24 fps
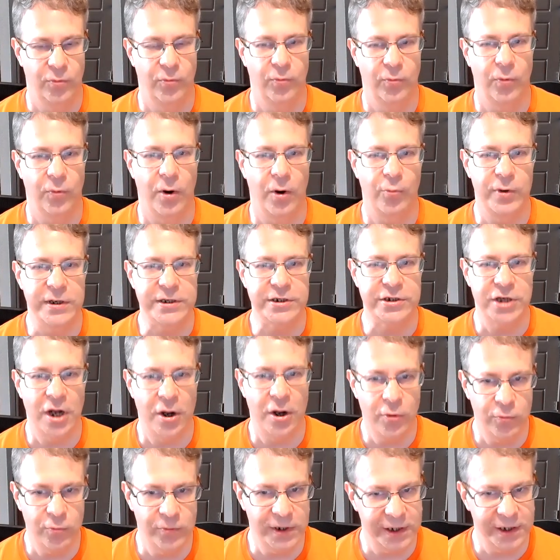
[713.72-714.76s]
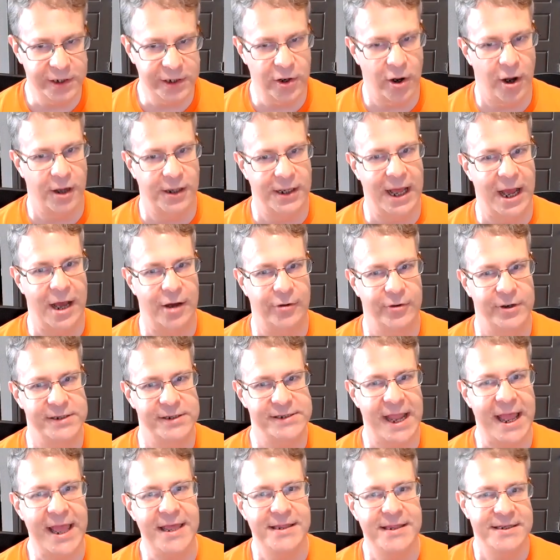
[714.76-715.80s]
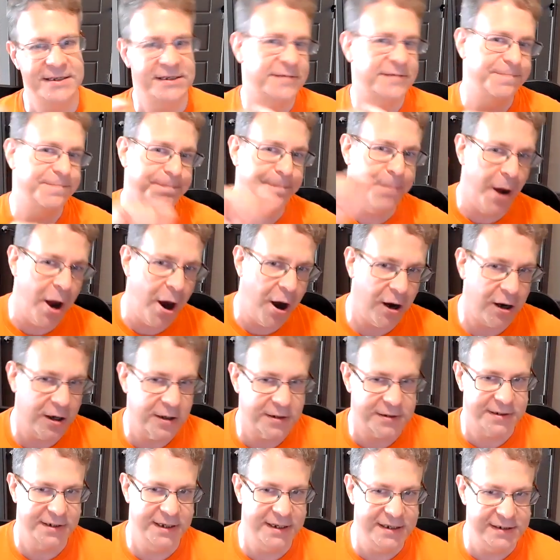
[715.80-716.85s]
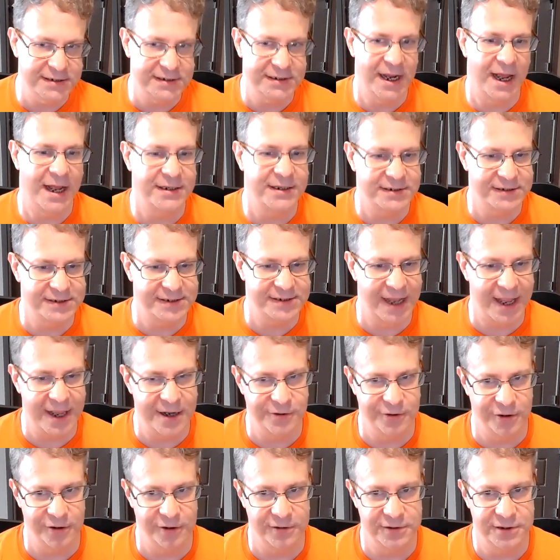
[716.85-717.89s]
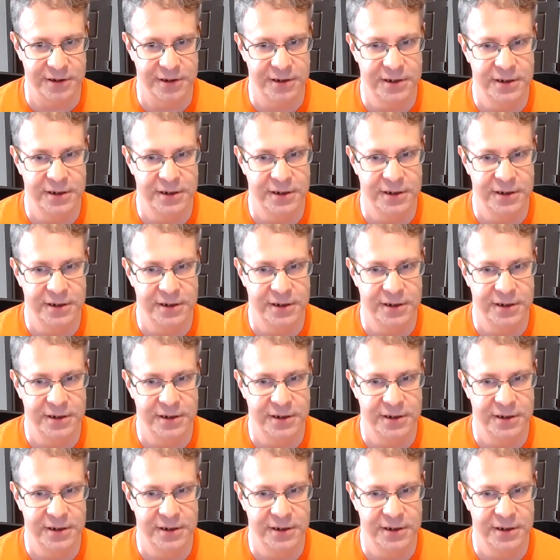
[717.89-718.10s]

what we don't really call out is, hey, this part is non-standard.